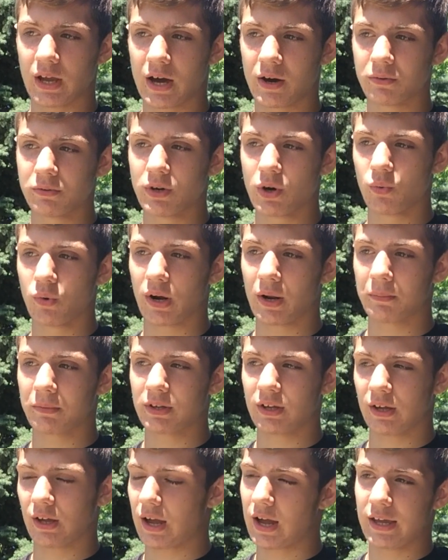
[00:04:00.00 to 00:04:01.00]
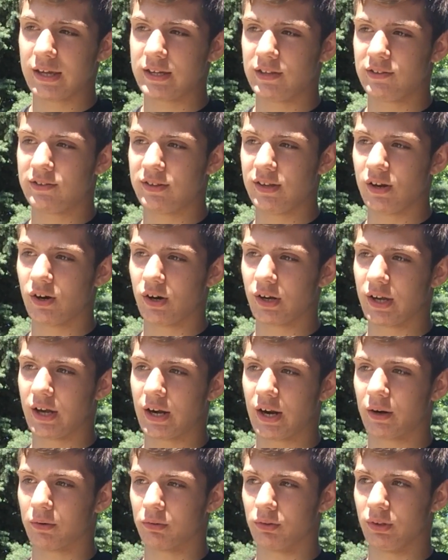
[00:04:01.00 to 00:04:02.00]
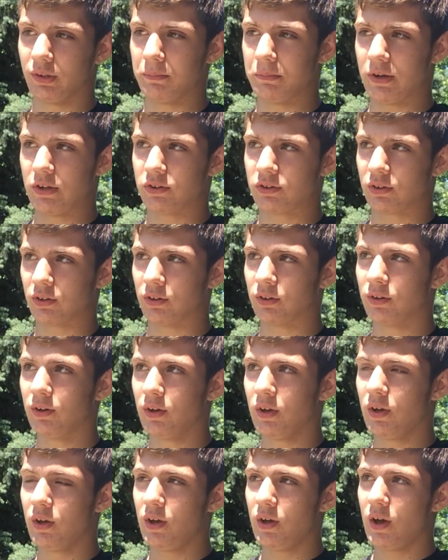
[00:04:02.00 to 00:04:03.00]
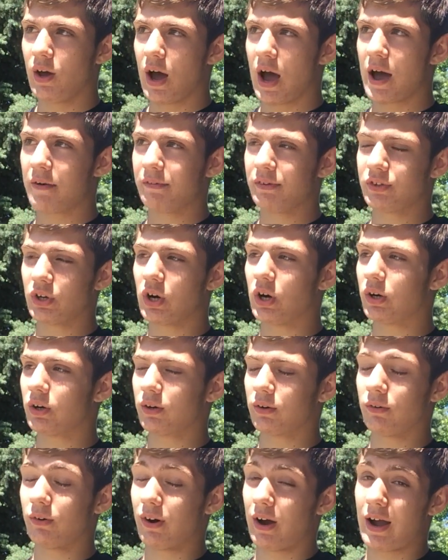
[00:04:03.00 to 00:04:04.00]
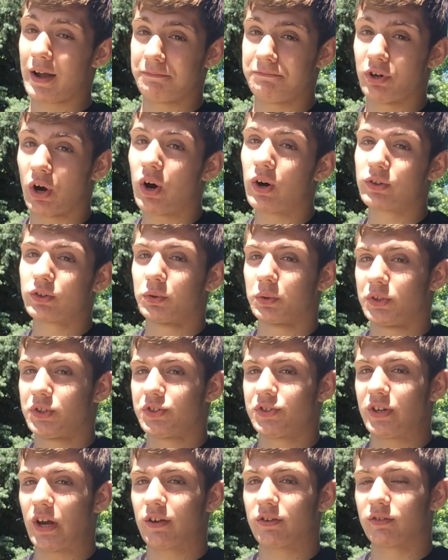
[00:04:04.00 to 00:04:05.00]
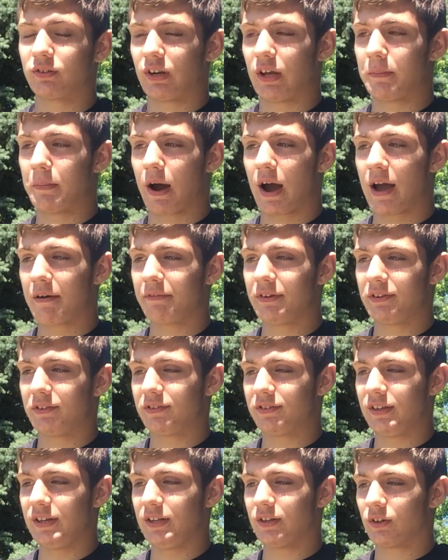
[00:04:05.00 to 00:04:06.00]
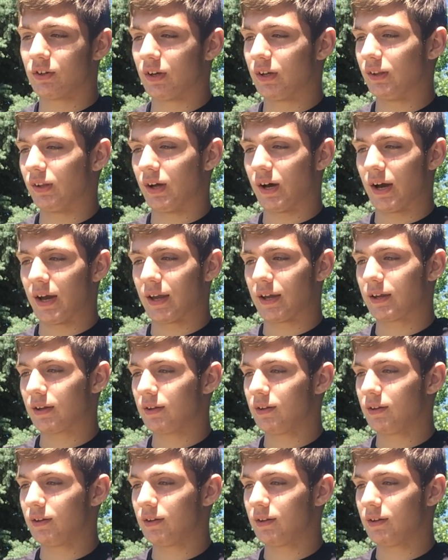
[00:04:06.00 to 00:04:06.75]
I don't know when I'm I can see her again. I really miss her. I haven't talked. Oh, I talked to her just yesterday, but I haven't seen her in like